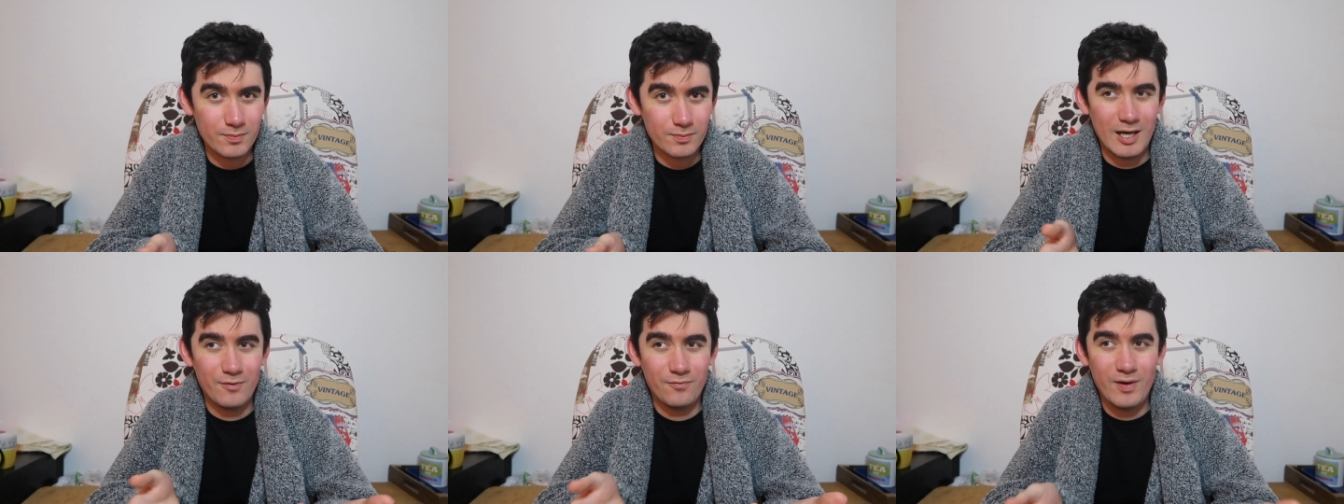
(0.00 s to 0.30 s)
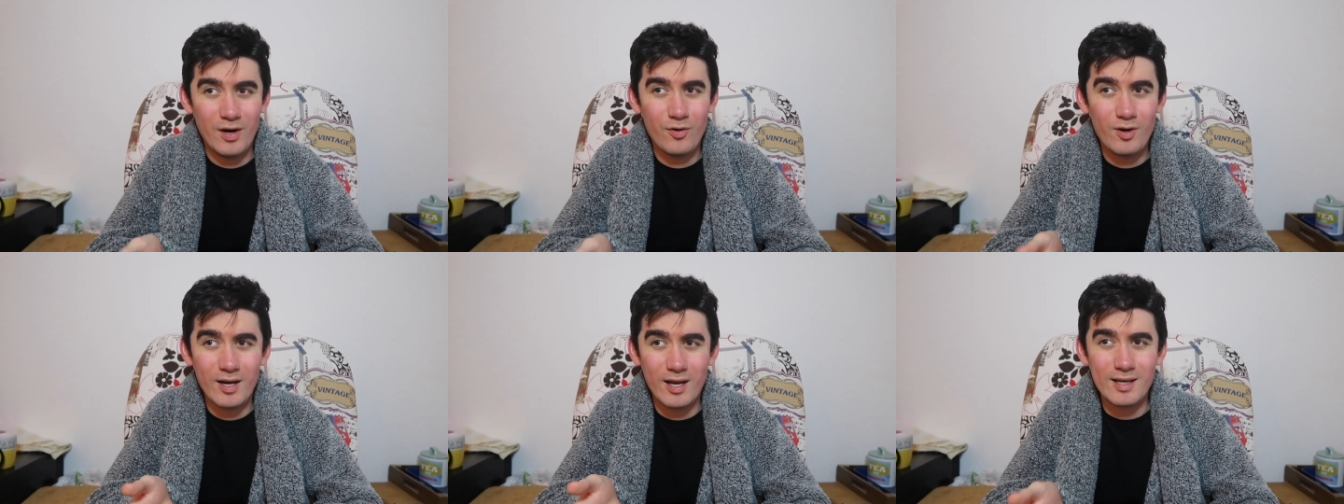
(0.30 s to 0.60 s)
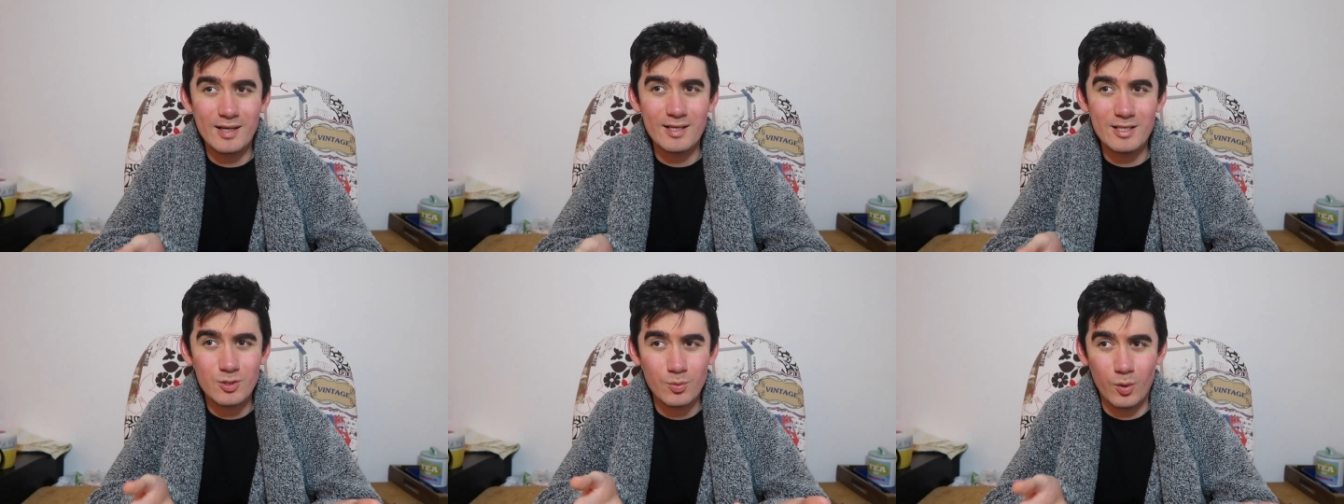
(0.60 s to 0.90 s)
and very
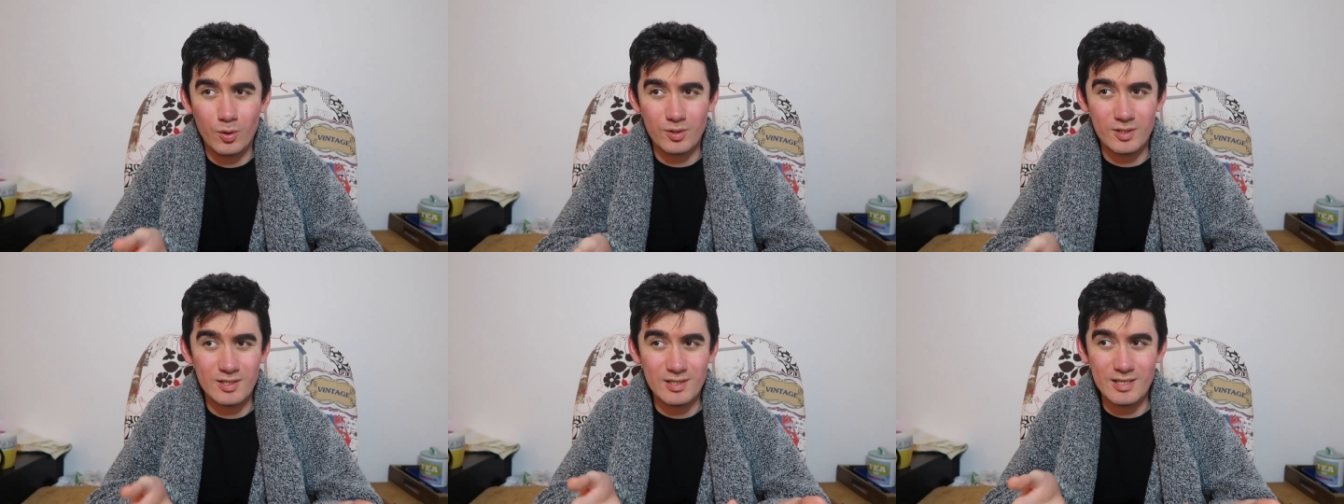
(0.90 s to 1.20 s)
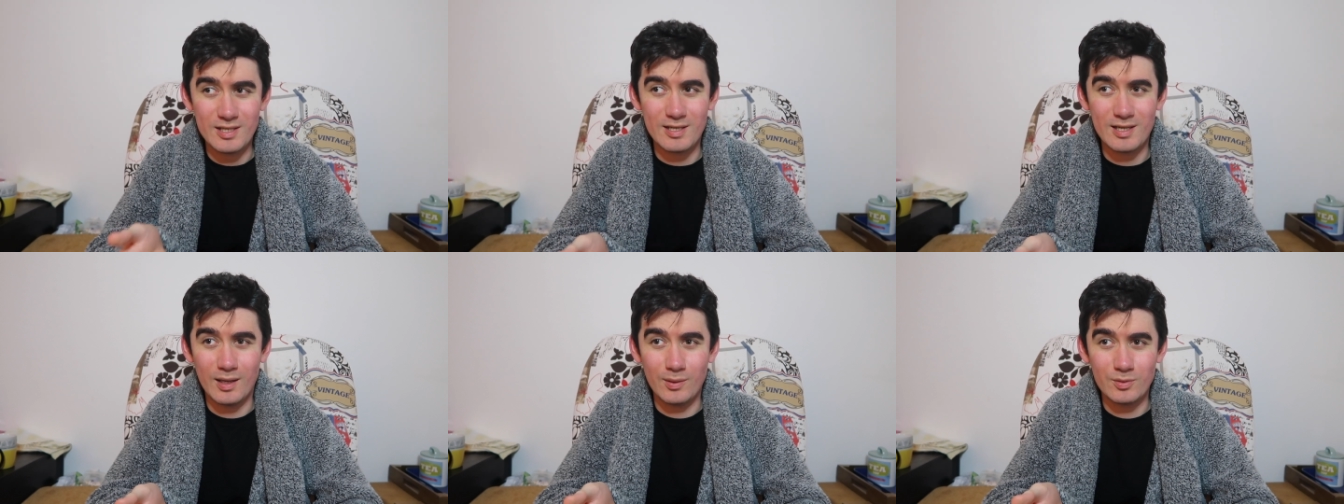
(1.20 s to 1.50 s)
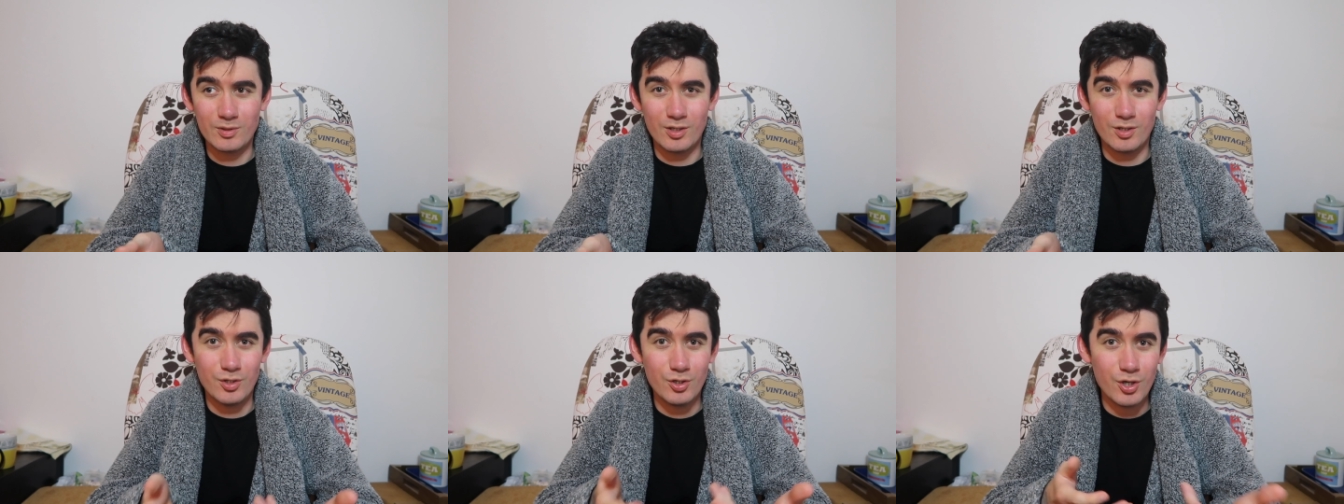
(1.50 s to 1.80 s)
likely to want to seek
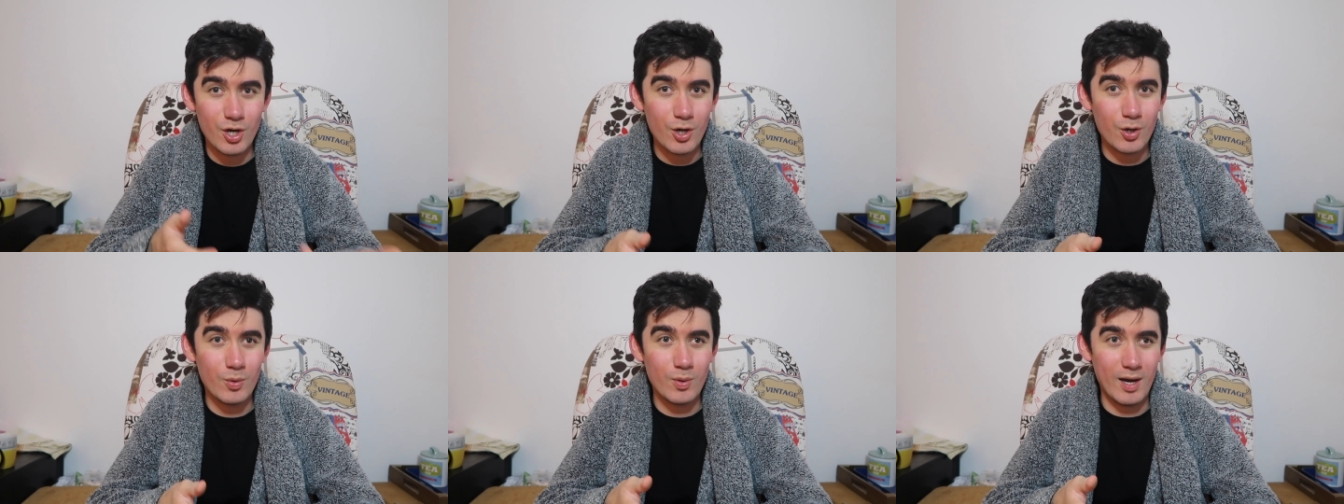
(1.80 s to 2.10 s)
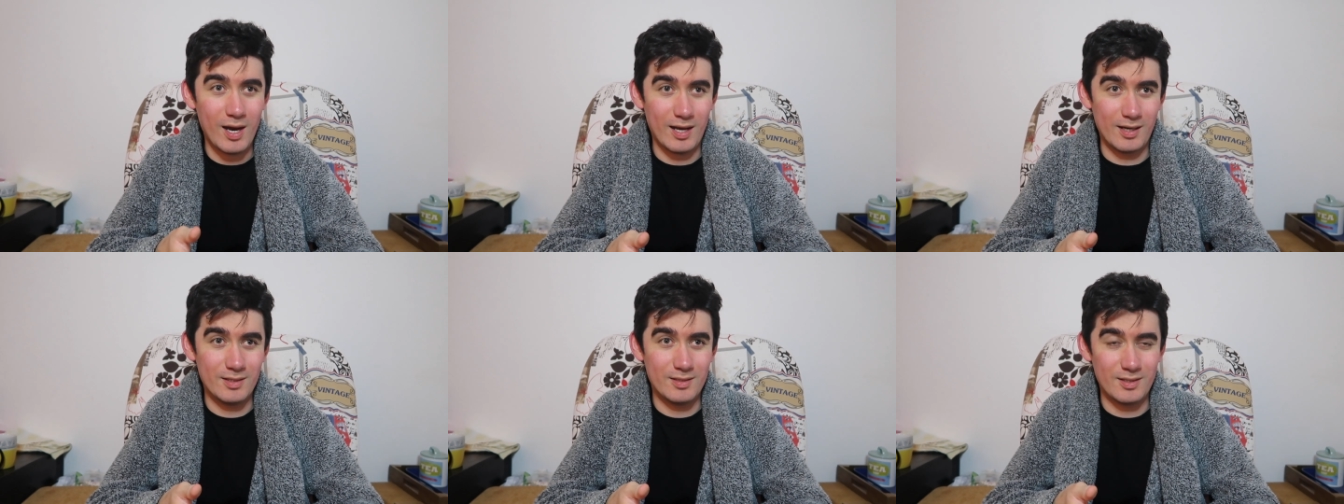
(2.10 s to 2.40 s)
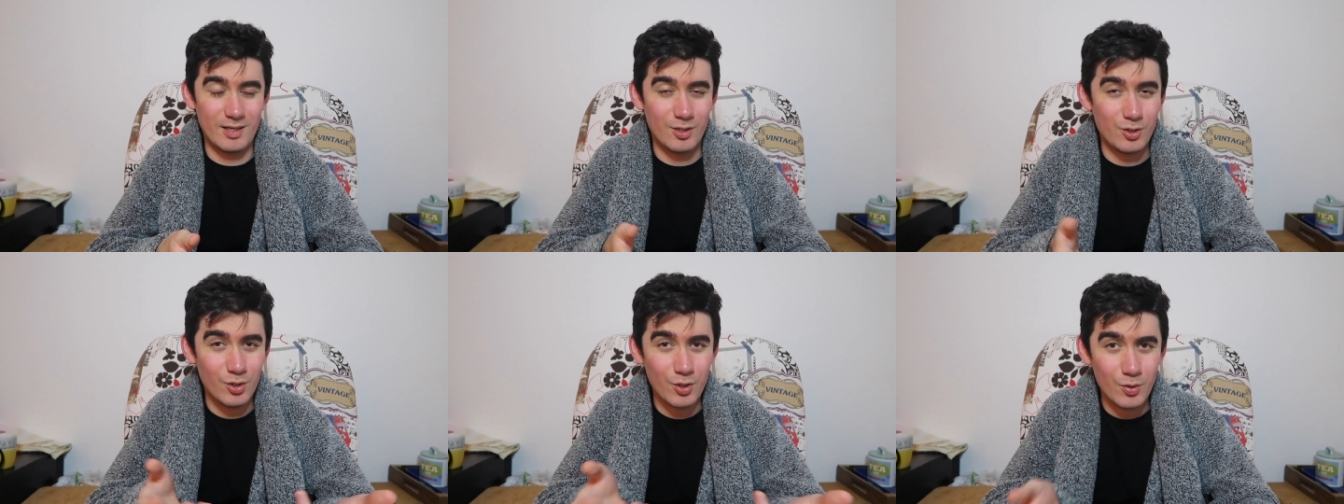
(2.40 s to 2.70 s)
out new and
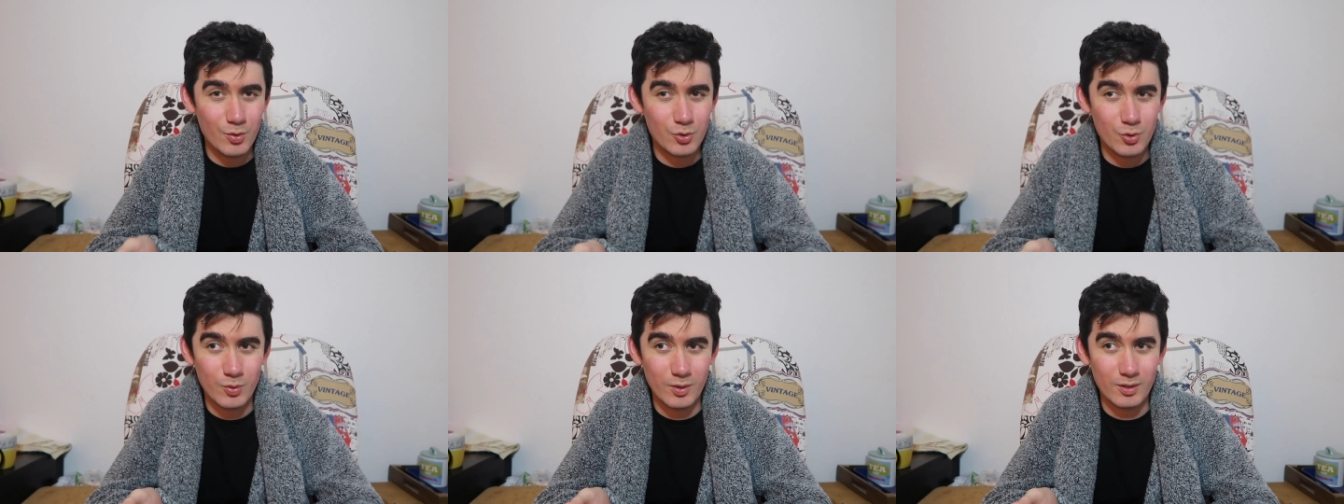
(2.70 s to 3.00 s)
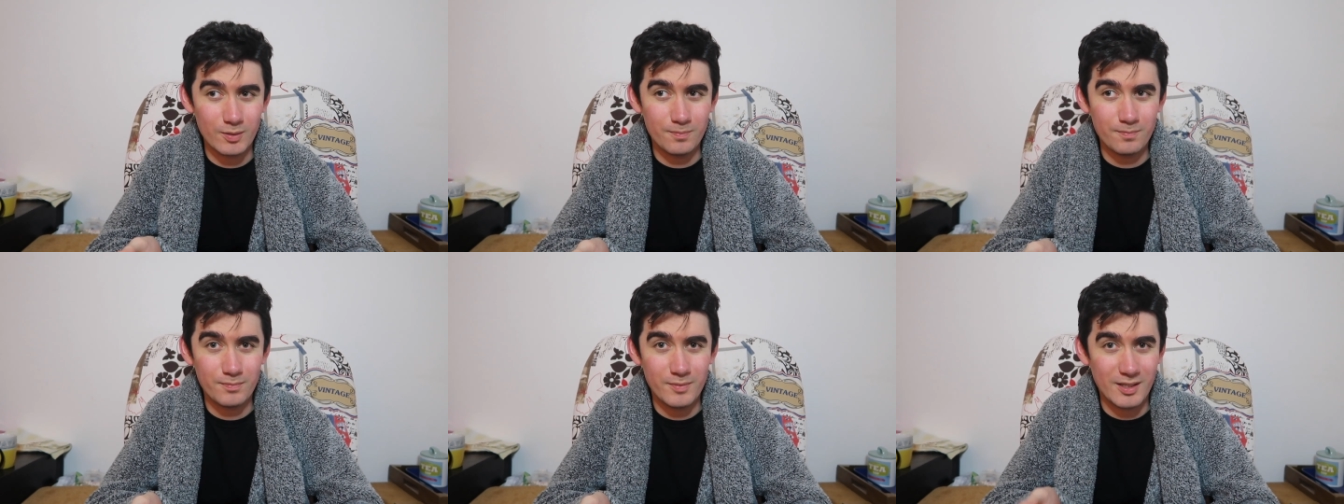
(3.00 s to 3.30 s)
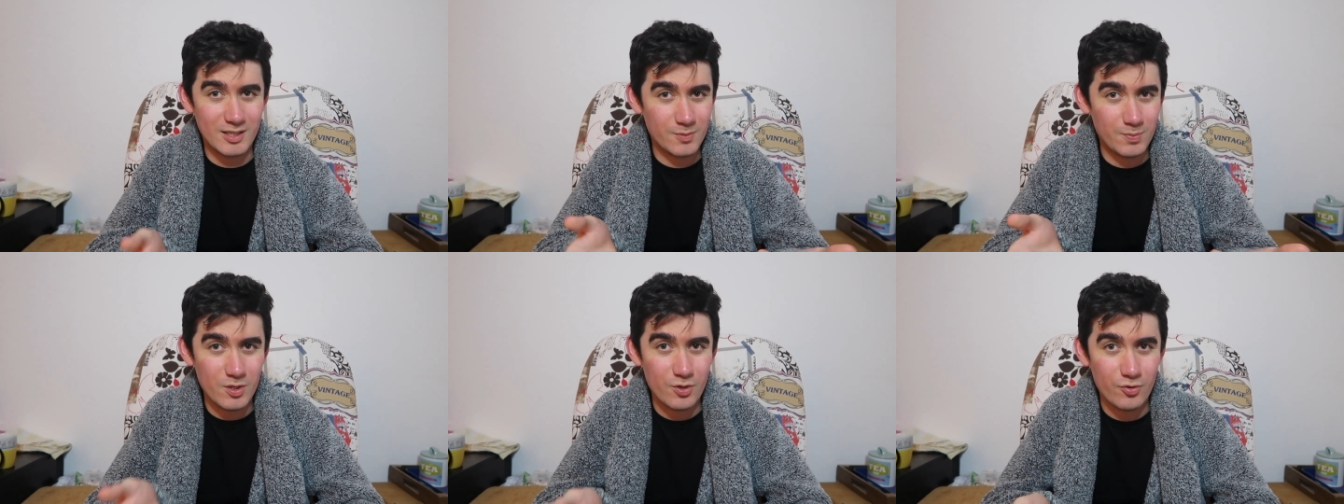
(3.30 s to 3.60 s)
unusual
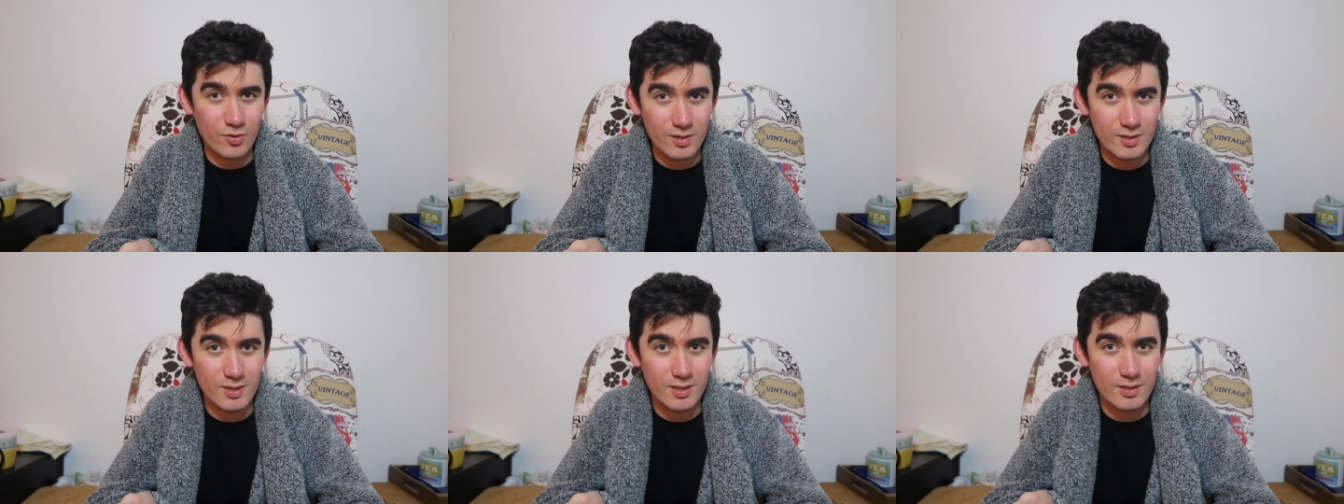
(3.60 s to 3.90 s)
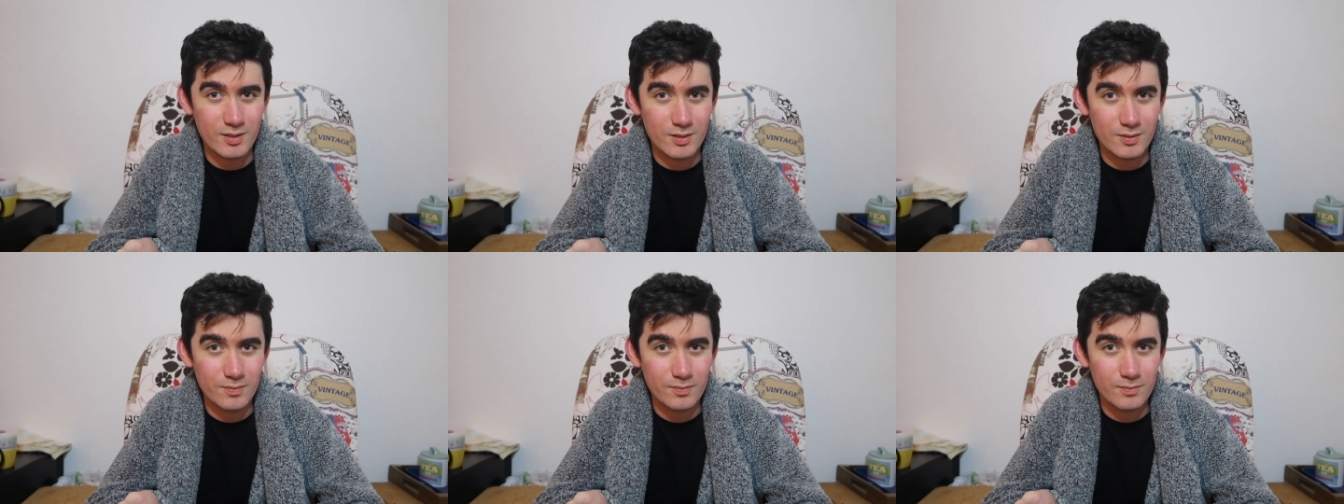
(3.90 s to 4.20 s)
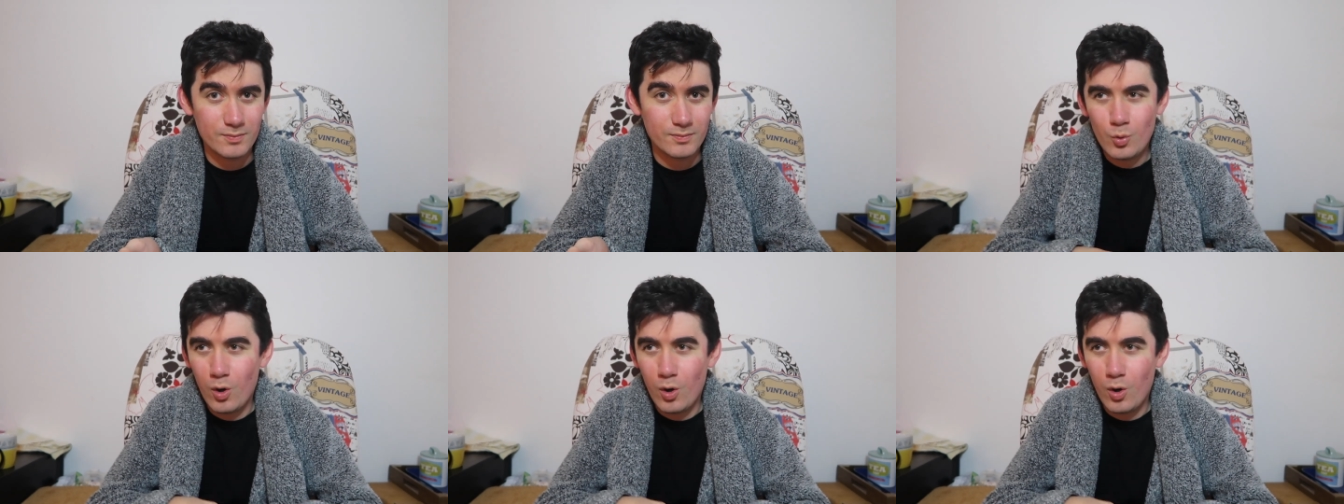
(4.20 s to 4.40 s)
experiences.